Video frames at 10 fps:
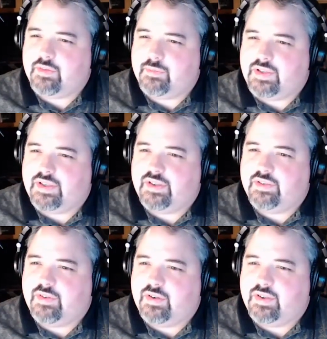McLaren
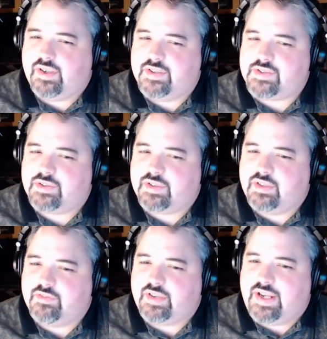of all cars,
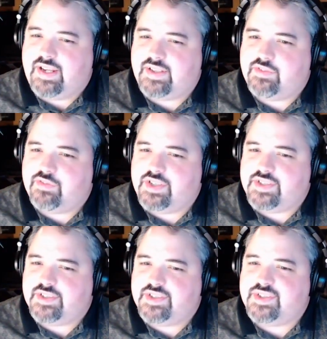looking for
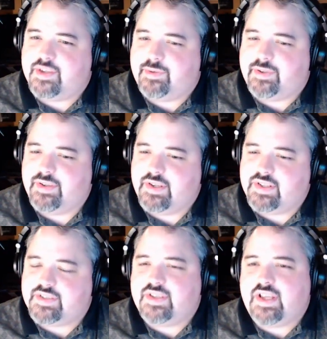antifreeze in the summer.
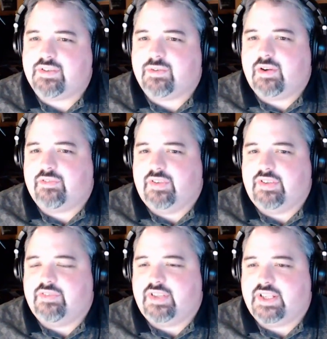Doesn't that throw off
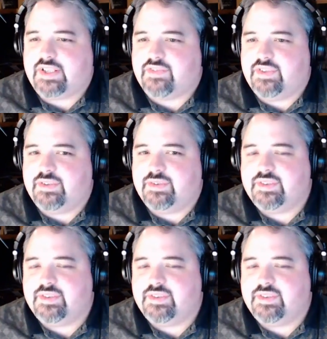red flags for you?